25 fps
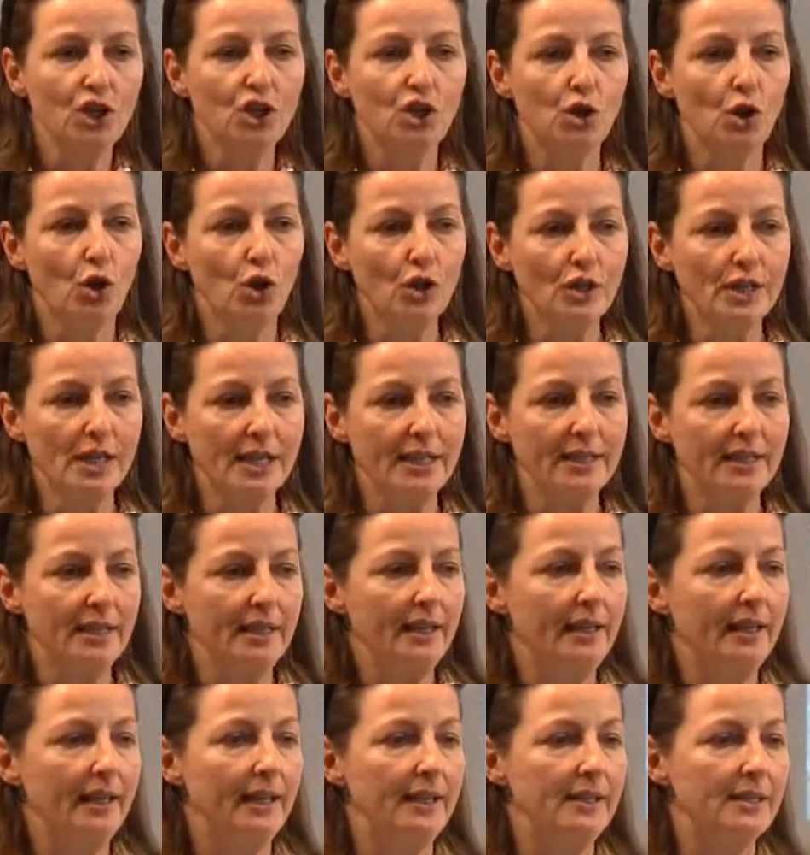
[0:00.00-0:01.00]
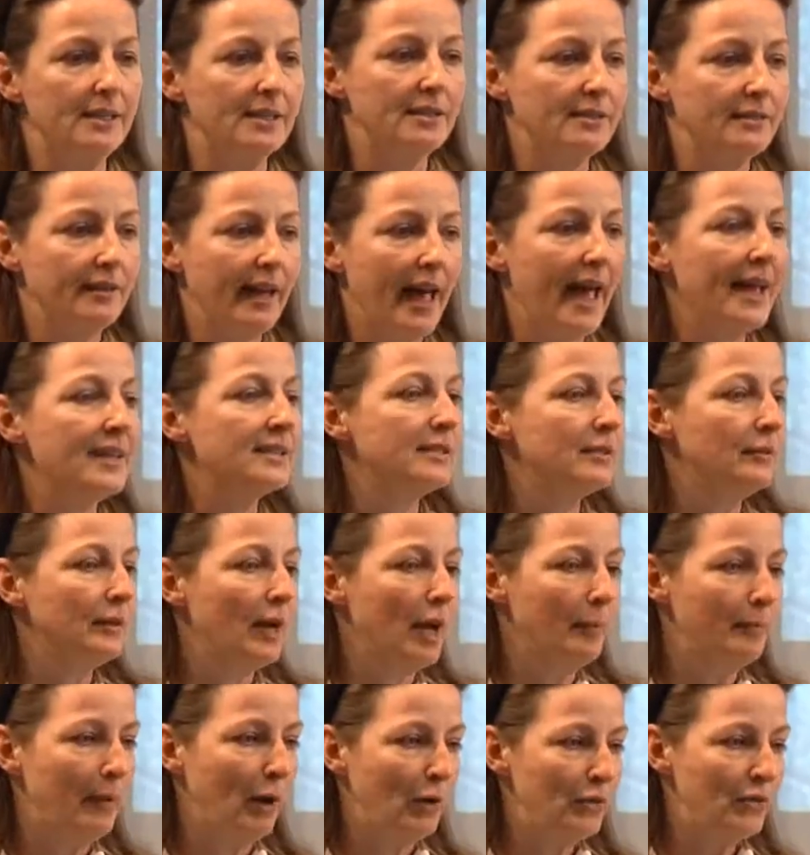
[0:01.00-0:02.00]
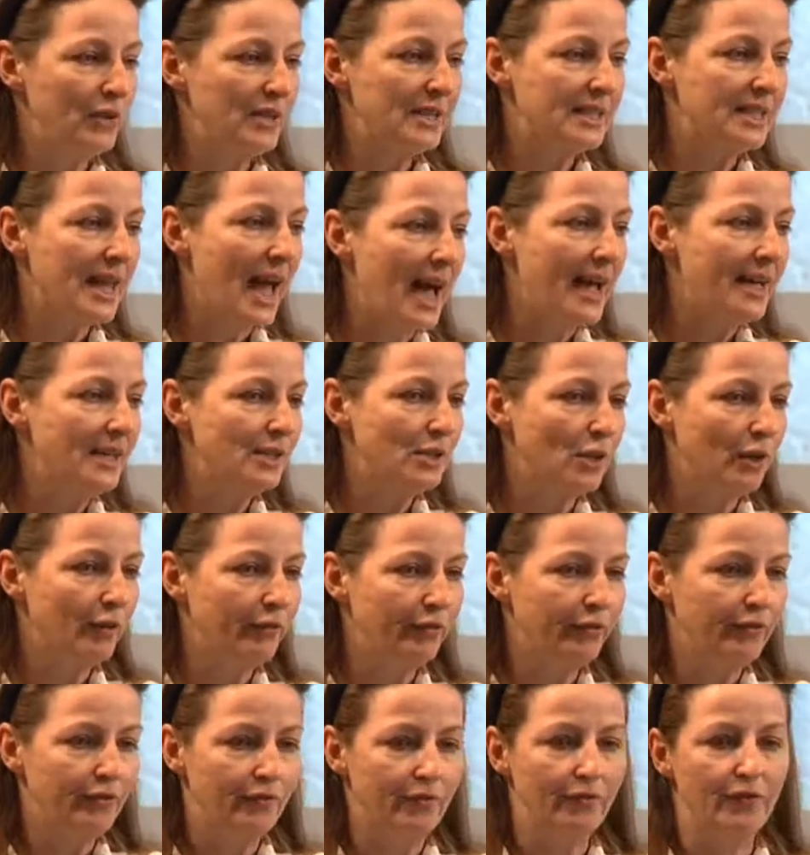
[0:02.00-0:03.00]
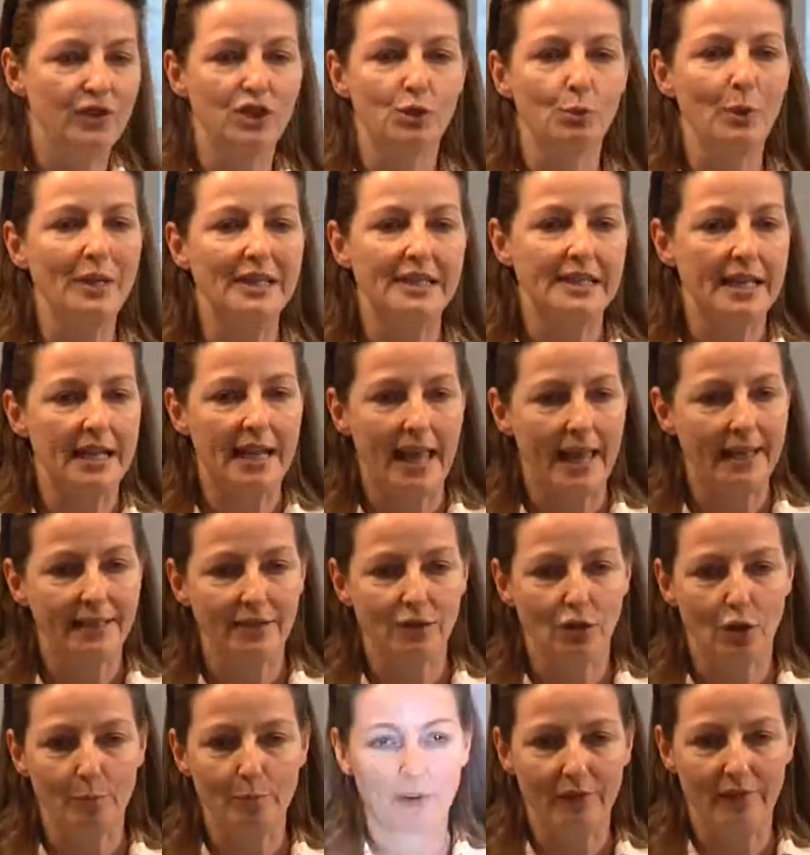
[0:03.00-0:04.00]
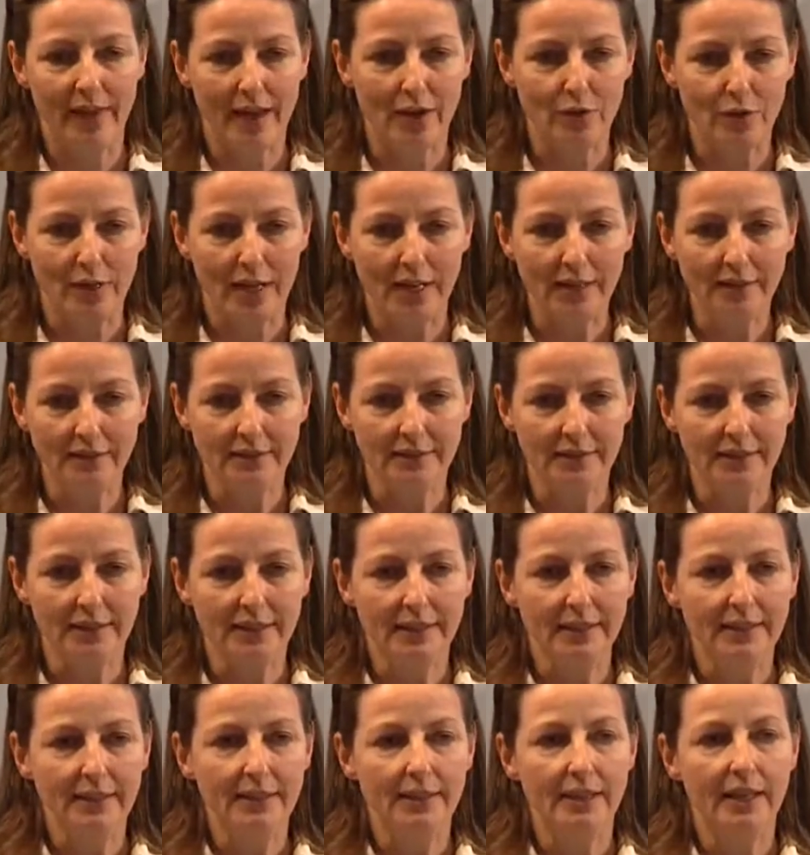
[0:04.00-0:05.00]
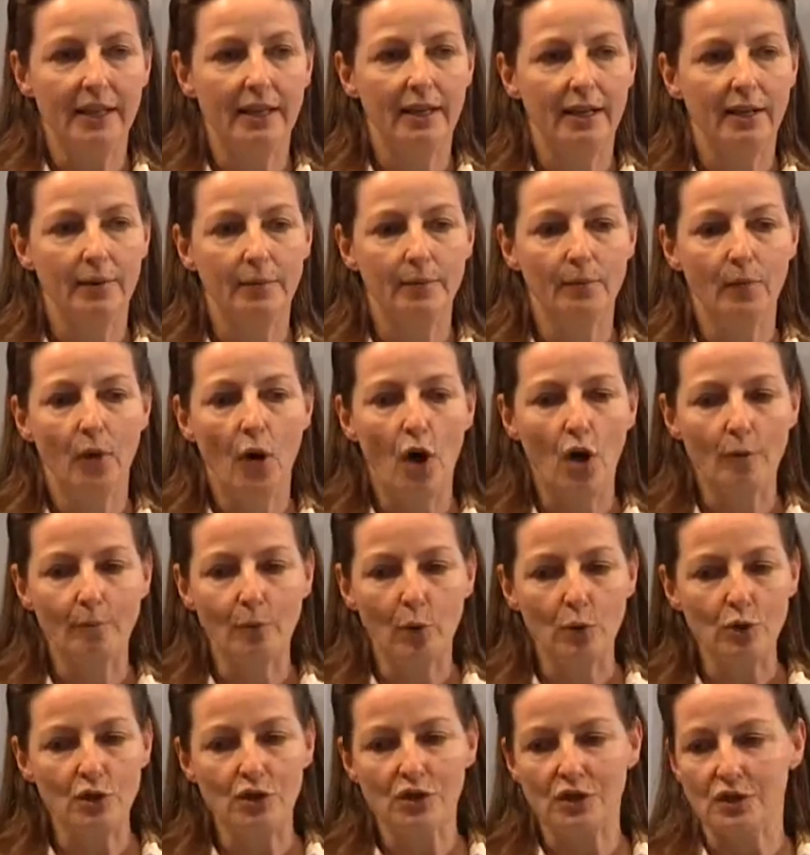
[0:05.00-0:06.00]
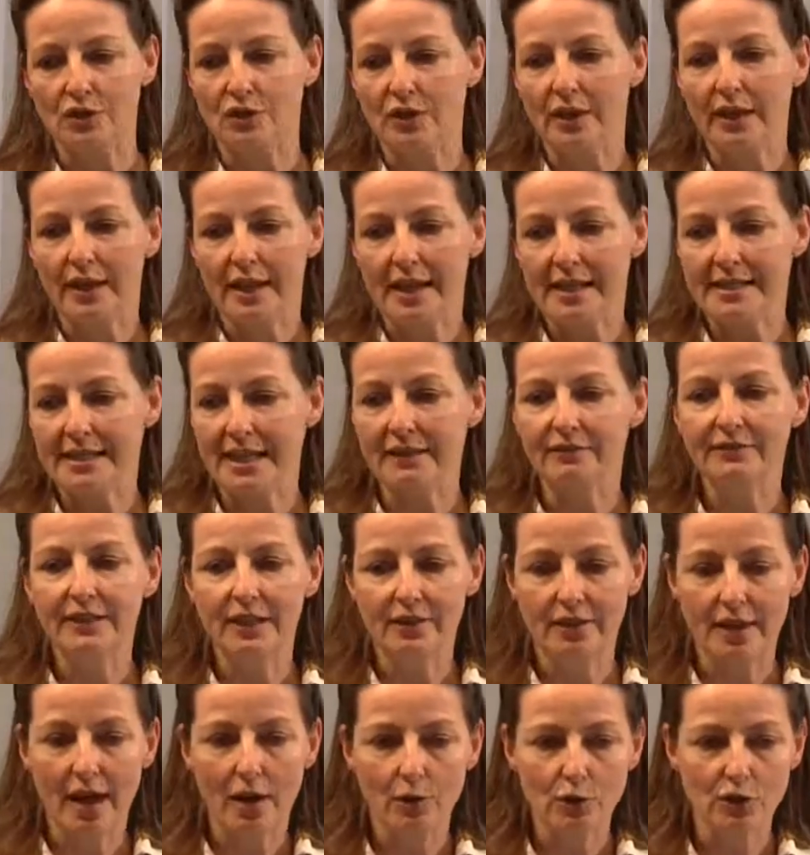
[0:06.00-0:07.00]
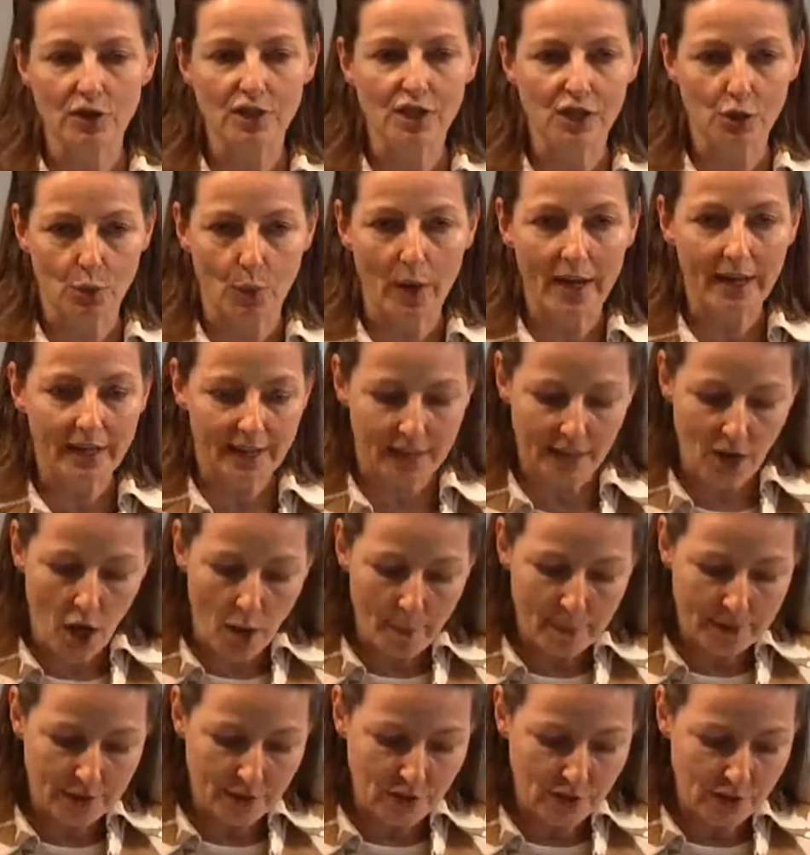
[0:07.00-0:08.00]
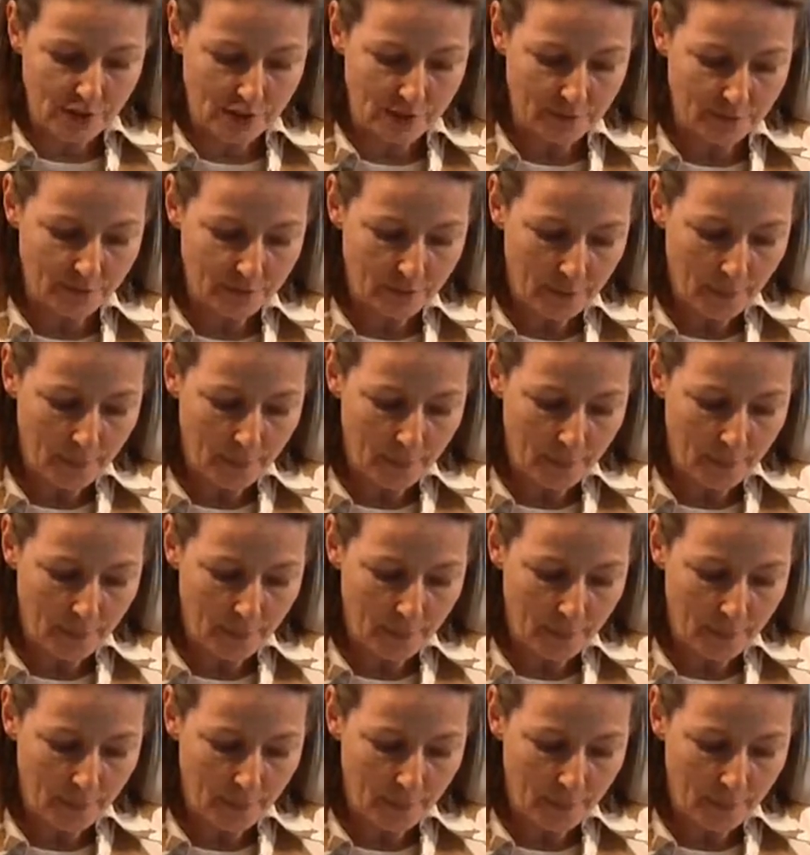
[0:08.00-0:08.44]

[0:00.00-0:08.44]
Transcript: Georgia has about the size of Switzerland or Bavaria, almost 70,000 square kilometers.